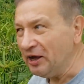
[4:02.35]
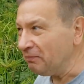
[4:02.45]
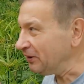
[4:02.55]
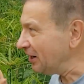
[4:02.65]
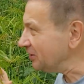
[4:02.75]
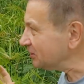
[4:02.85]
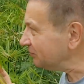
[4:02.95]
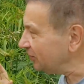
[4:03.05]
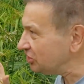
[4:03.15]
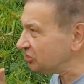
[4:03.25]
plants
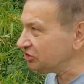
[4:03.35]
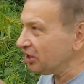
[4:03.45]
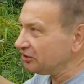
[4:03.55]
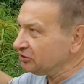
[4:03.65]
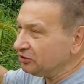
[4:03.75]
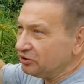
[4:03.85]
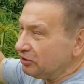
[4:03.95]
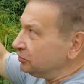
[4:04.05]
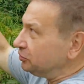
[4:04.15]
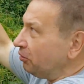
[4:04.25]
which start to
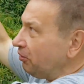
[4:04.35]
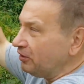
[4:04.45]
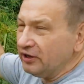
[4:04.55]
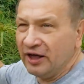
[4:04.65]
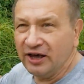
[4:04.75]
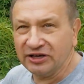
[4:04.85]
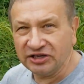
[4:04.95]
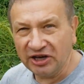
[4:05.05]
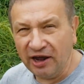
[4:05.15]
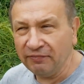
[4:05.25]
grow tall,
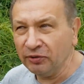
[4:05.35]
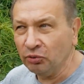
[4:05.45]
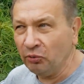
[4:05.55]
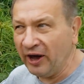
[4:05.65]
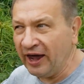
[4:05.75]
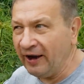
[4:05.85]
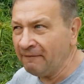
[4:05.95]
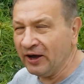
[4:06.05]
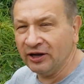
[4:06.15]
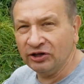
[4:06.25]
safe on way,
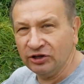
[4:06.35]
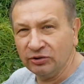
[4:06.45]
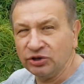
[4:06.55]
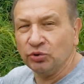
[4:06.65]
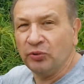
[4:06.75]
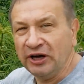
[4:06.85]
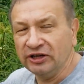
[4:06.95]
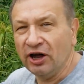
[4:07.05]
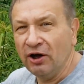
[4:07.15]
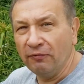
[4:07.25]
and use
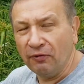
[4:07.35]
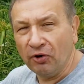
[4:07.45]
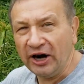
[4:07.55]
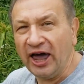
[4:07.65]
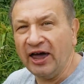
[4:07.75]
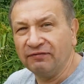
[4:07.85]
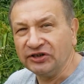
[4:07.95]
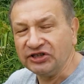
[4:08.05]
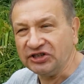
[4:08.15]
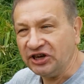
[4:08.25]
wind for
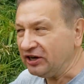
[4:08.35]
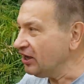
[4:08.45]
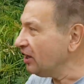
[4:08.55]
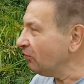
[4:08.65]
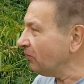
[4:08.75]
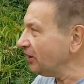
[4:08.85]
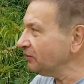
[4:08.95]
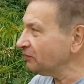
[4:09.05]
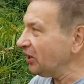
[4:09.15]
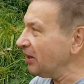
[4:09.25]
everything. One
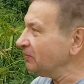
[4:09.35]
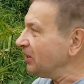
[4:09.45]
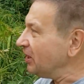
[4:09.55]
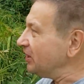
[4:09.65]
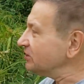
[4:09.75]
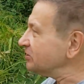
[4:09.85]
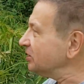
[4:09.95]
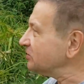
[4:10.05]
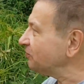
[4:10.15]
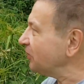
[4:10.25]
of them is
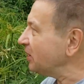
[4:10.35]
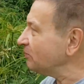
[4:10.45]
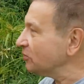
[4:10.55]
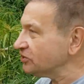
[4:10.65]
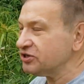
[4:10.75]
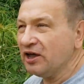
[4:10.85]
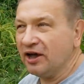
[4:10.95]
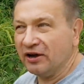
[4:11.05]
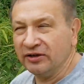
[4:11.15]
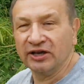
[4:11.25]
this famous,
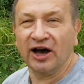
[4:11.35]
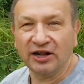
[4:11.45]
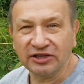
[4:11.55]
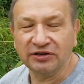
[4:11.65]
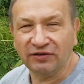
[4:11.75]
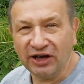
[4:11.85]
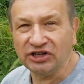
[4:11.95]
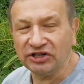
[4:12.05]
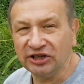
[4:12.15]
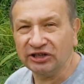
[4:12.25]
in
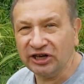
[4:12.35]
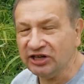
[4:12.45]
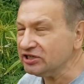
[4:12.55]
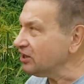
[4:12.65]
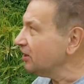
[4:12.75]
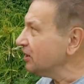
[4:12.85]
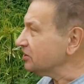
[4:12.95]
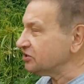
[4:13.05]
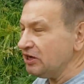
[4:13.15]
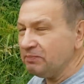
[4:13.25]
cultivation at least,
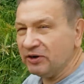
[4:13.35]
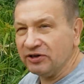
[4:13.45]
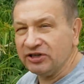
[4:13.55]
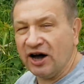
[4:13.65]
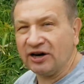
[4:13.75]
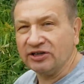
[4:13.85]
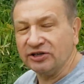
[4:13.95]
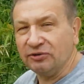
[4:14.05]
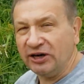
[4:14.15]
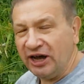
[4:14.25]
Cyperus
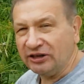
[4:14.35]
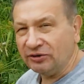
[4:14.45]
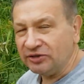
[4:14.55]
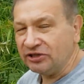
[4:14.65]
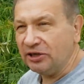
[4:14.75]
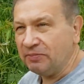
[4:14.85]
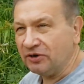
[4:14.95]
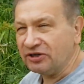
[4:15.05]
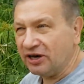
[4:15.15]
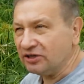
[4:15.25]
articulatus.
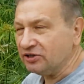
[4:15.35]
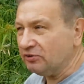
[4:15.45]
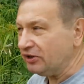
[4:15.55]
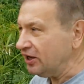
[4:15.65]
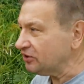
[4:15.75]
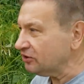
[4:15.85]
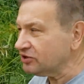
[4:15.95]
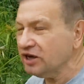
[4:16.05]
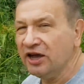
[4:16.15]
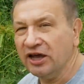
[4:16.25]
Cyperus
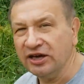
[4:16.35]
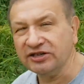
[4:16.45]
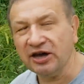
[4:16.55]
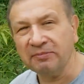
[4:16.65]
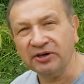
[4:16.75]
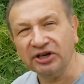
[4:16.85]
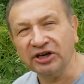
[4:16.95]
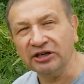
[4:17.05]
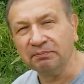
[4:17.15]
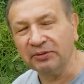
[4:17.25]
articulatus is an
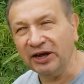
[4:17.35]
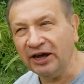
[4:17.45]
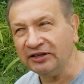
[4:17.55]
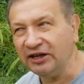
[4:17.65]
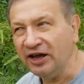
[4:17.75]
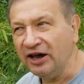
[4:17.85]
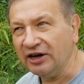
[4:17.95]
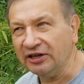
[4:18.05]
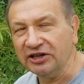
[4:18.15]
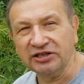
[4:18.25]
American plant
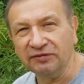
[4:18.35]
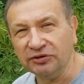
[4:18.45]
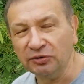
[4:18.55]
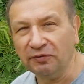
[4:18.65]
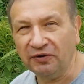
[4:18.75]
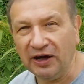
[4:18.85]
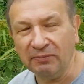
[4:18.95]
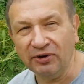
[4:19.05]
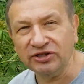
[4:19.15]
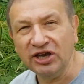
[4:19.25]
relative to
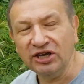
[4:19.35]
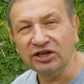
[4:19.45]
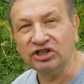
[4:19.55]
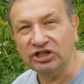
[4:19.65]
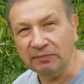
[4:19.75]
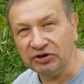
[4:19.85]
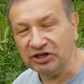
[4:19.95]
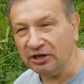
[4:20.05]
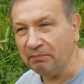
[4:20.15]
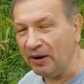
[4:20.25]
famous
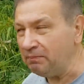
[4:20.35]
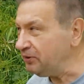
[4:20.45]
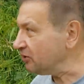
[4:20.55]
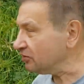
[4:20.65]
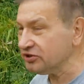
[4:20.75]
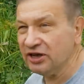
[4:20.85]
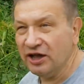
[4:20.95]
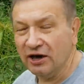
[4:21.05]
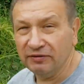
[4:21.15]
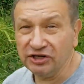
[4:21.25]
Egyptian papyrus,
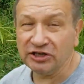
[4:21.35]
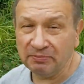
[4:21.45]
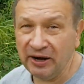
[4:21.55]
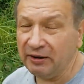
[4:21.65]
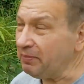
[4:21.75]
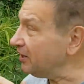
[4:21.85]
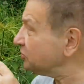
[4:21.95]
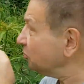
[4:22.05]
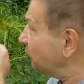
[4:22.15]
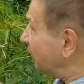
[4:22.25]
which is made, by
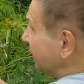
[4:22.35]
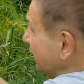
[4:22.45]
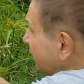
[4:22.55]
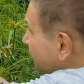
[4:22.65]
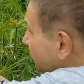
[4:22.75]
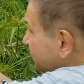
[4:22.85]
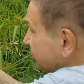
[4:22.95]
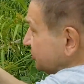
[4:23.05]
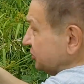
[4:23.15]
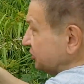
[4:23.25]
the way, from
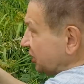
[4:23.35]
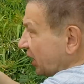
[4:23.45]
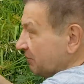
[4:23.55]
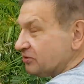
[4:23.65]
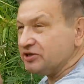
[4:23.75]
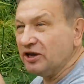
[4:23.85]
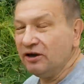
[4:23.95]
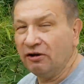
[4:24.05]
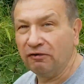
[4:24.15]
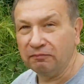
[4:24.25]
the stems
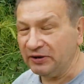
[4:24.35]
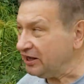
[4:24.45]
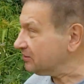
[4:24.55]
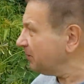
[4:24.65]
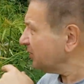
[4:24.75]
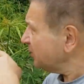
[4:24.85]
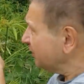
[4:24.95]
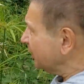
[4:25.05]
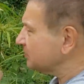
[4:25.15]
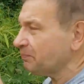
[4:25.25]
of plants. But I think
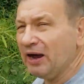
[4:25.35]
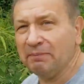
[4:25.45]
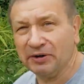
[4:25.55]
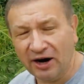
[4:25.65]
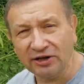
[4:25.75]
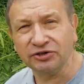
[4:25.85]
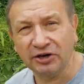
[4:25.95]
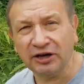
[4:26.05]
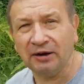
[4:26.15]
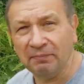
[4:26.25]
paper also
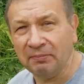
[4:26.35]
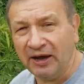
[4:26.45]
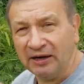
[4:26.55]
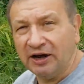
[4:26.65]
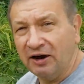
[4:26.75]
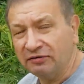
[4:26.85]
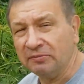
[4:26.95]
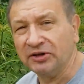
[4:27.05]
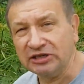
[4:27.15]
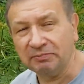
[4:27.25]
can be made
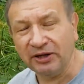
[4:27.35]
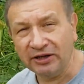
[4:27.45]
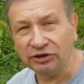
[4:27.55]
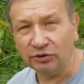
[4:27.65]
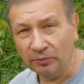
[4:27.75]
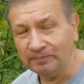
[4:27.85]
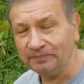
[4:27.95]
from this plant too.